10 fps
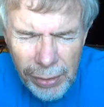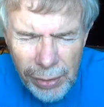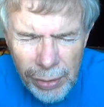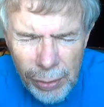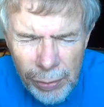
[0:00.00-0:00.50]

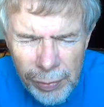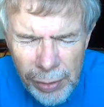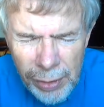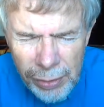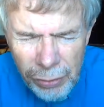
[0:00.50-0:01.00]
of
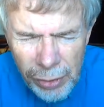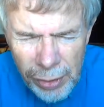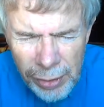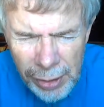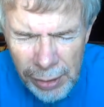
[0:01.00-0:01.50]
our
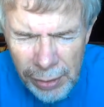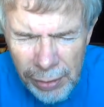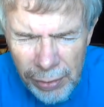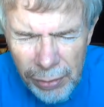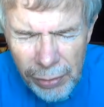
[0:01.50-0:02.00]
journey
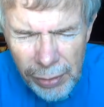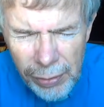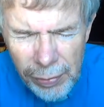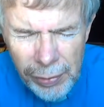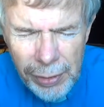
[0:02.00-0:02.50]
so
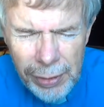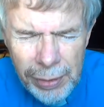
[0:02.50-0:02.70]
far.